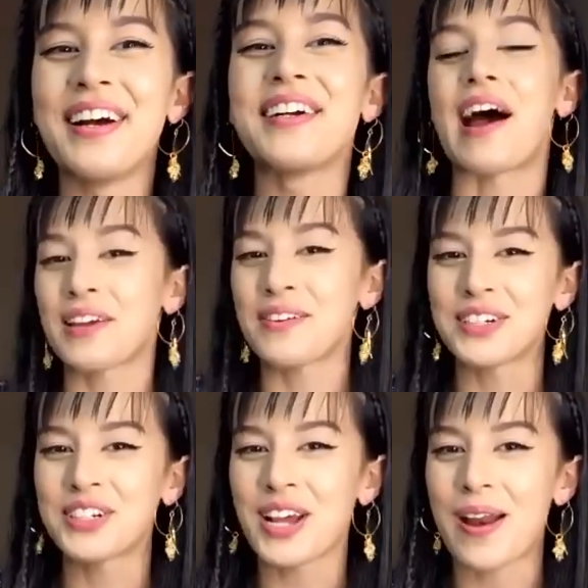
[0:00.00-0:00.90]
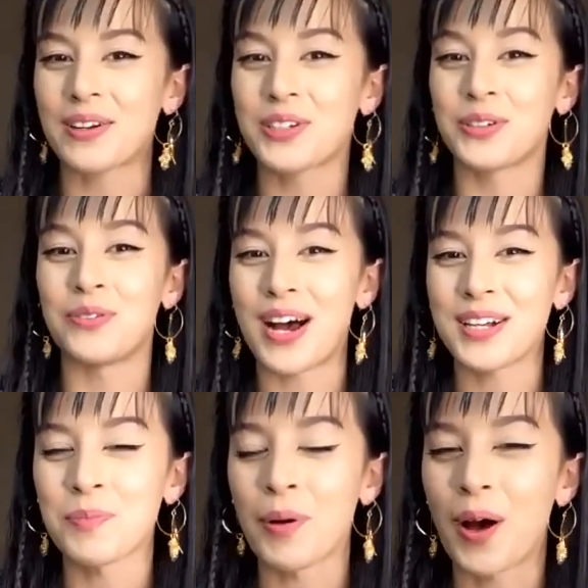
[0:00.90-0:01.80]
gotta give a shout out to
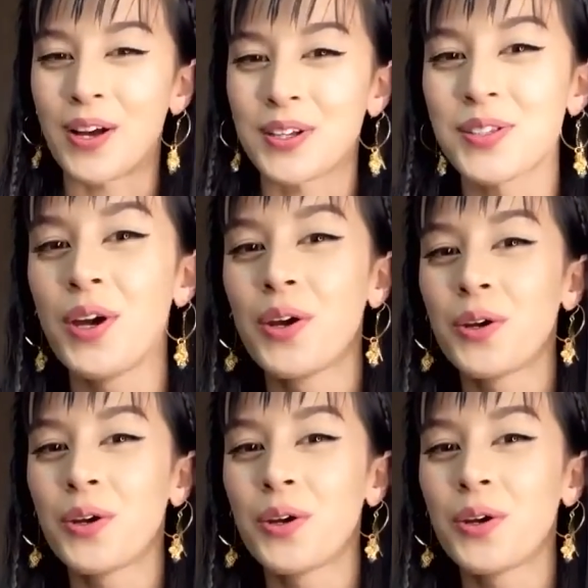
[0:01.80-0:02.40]
Ras Boss,